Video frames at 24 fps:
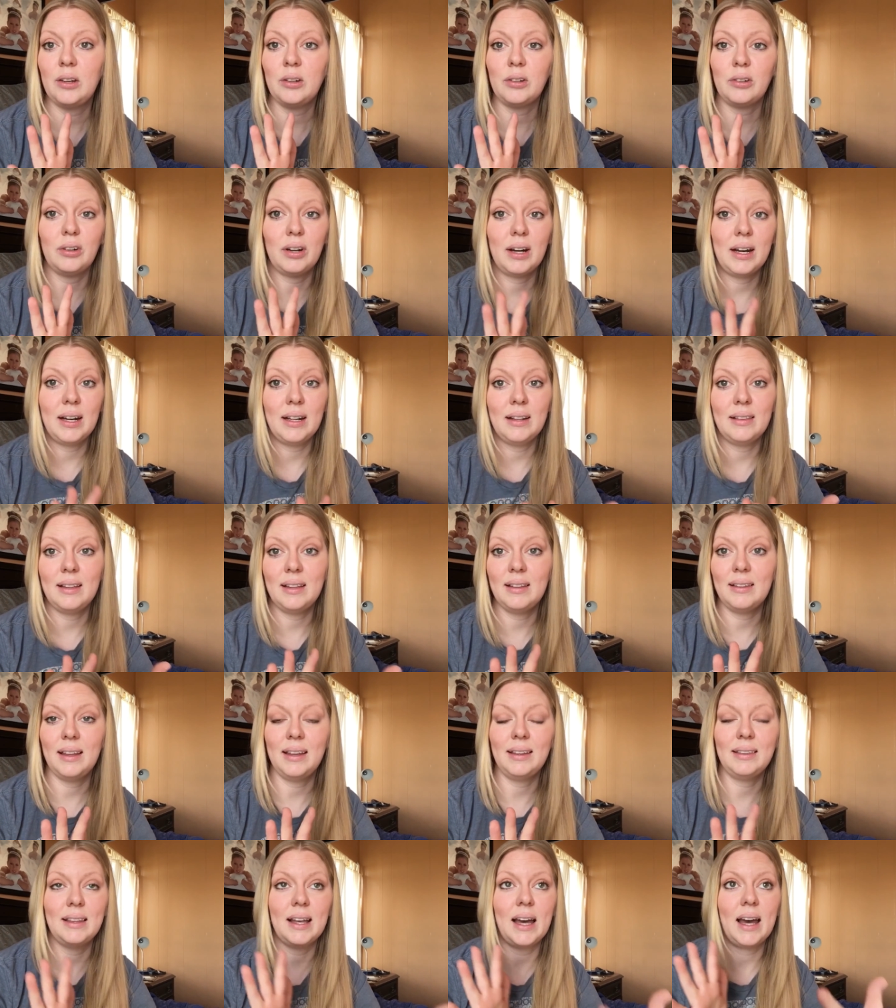or anything
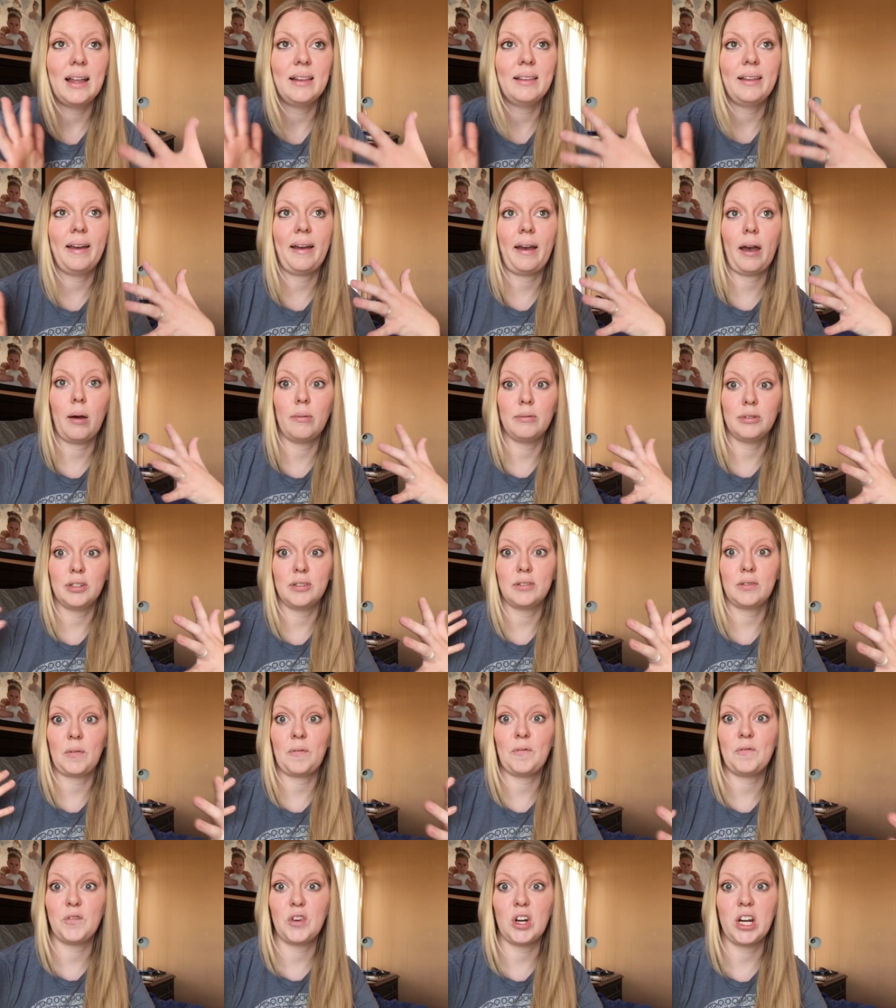like that. Like, I was just
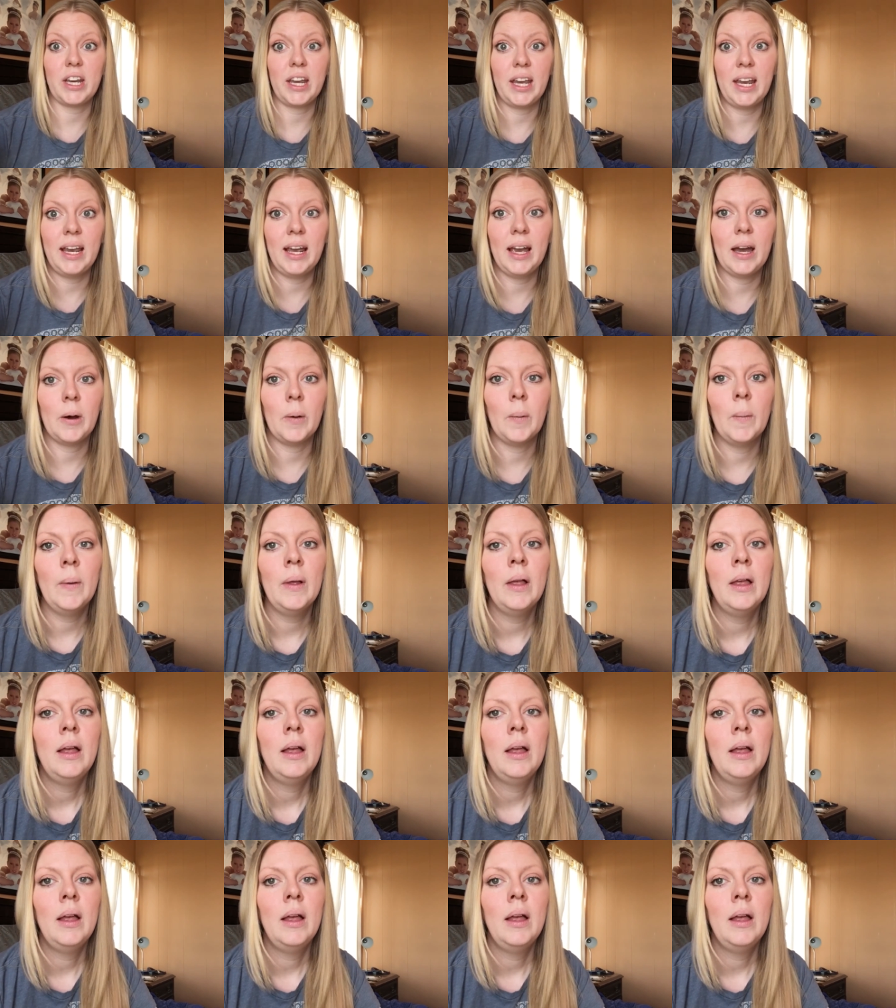freaking out.